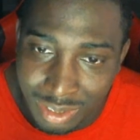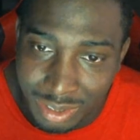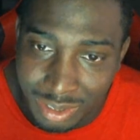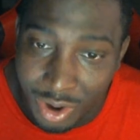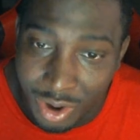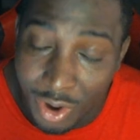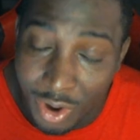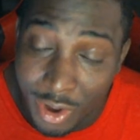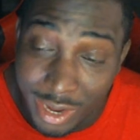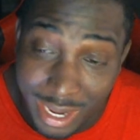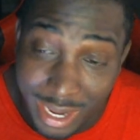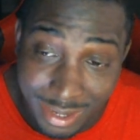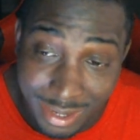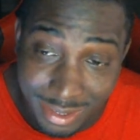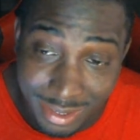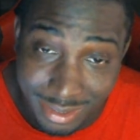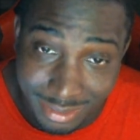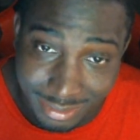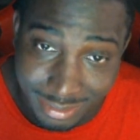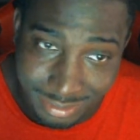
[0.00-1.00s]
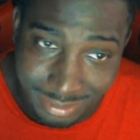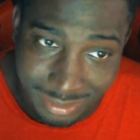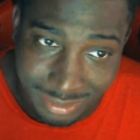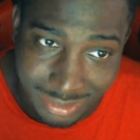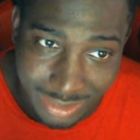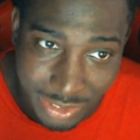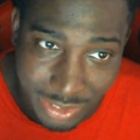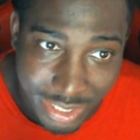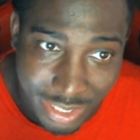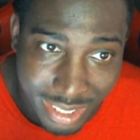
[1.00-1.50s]
heartache,
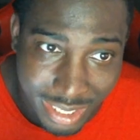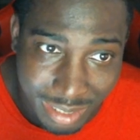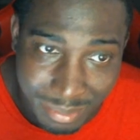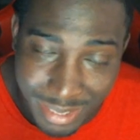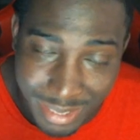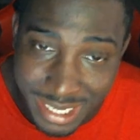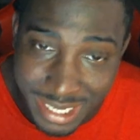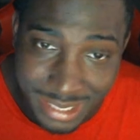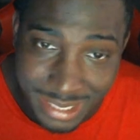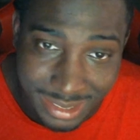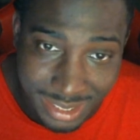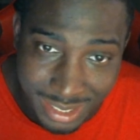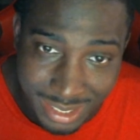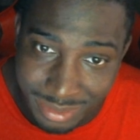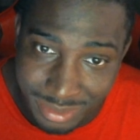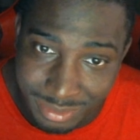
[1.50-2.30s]
so you get them easily.